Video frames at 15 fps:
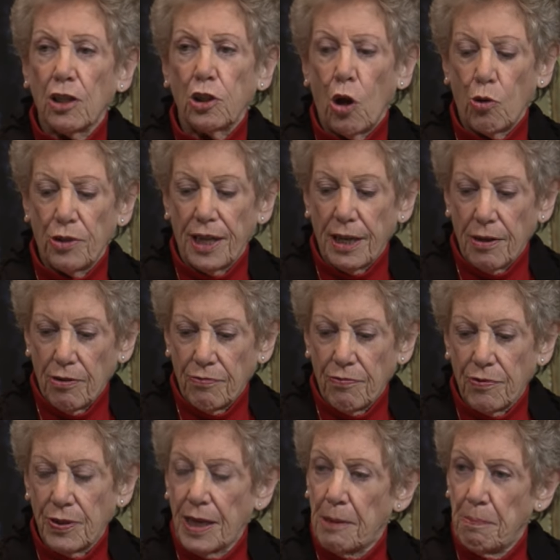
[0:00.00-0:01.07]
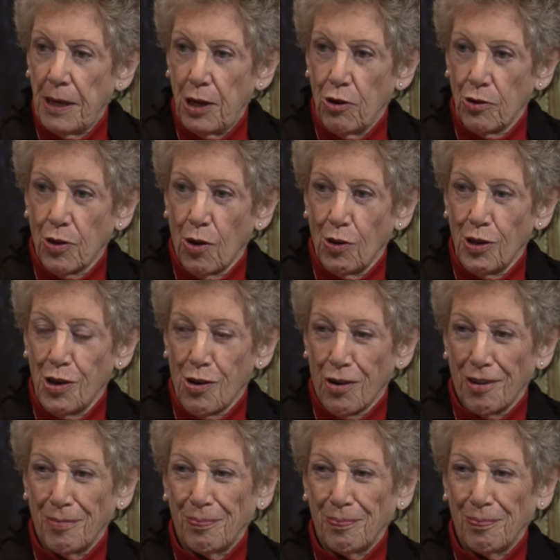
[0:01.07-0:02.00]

closing of St. Peter's Holy Door.